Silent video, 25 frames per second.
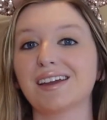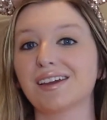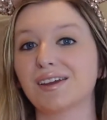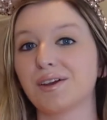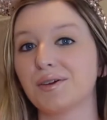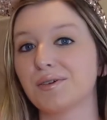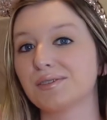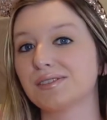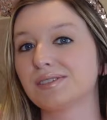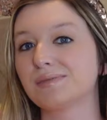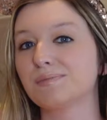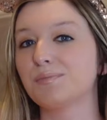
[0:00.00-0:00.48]

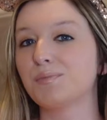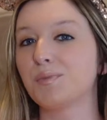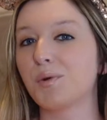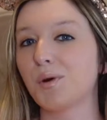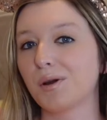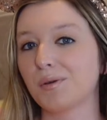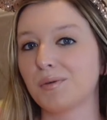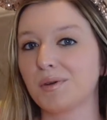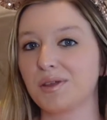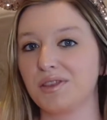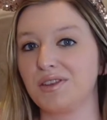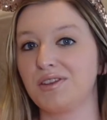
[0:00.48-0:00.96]
goes
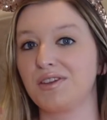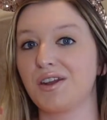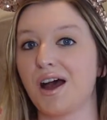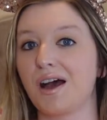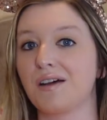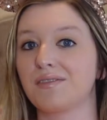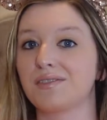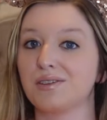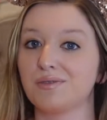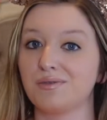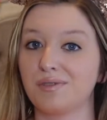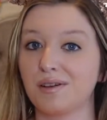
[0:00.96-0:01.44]
more with
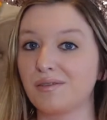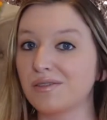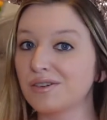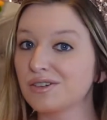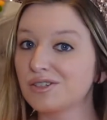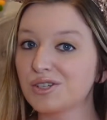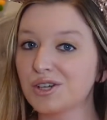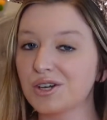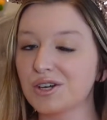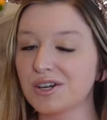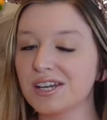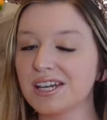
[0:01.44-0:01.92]
Navi River
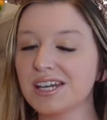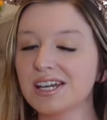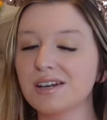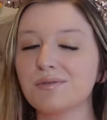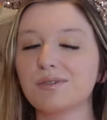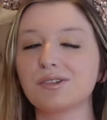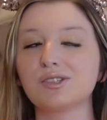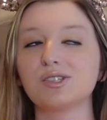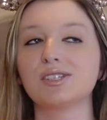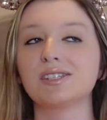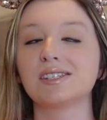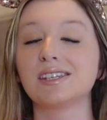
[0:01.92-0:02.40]
Journey,
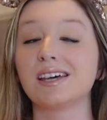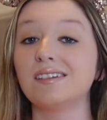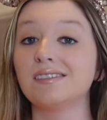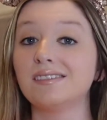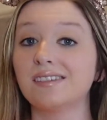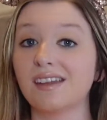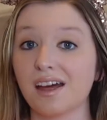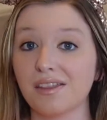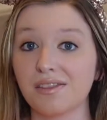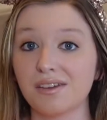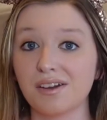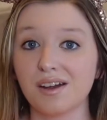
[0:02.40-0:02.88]
which is
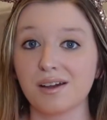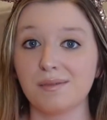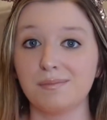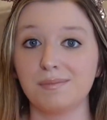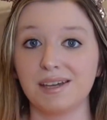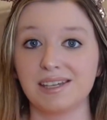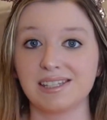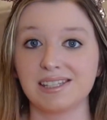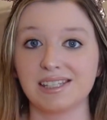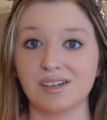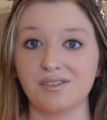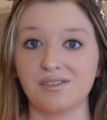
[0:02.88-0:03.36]
another
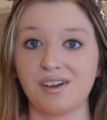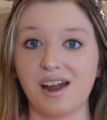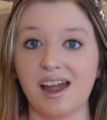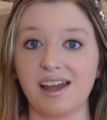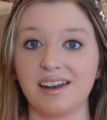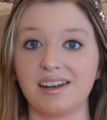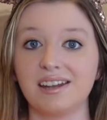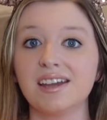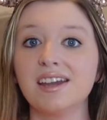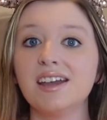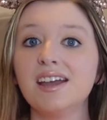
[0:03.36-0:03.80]
amazing ride